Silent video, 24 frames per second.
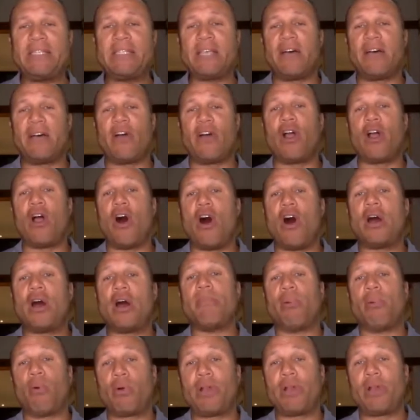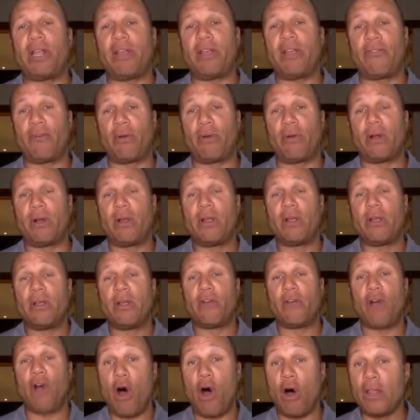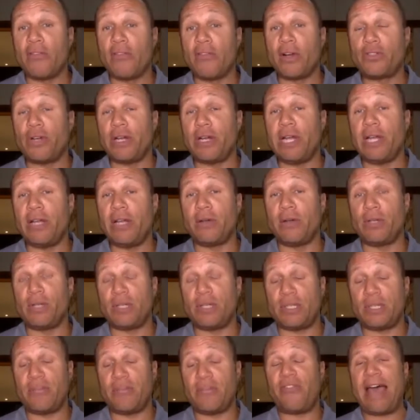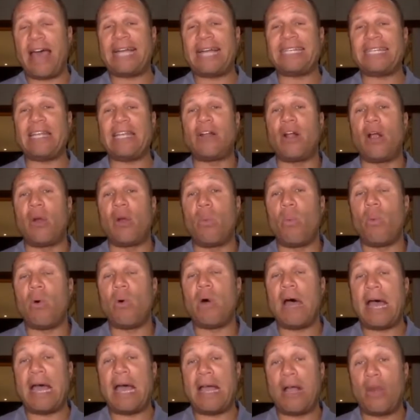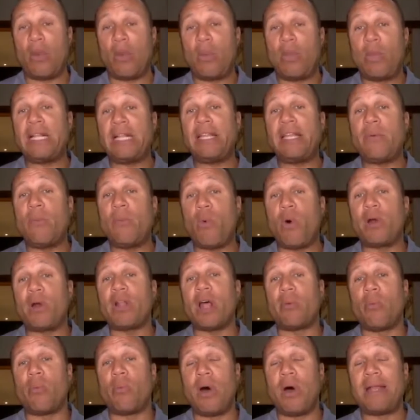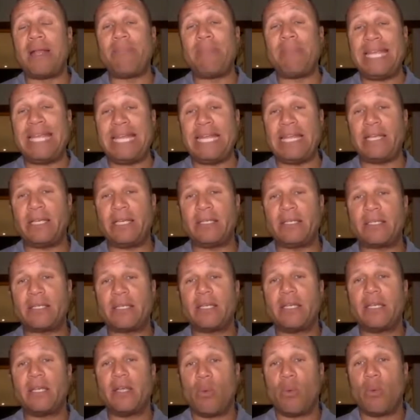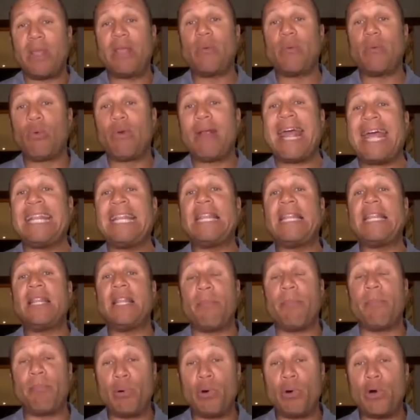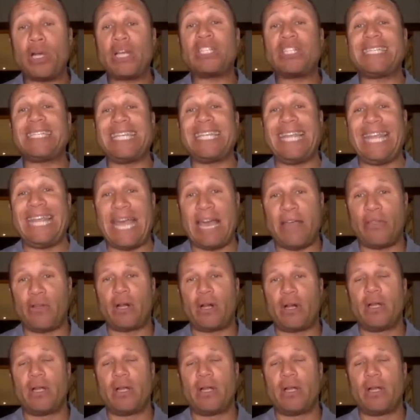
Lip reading: of our onboarding for all of our training coaches. In fact, in our weekly one-on-one meetings, we read the book together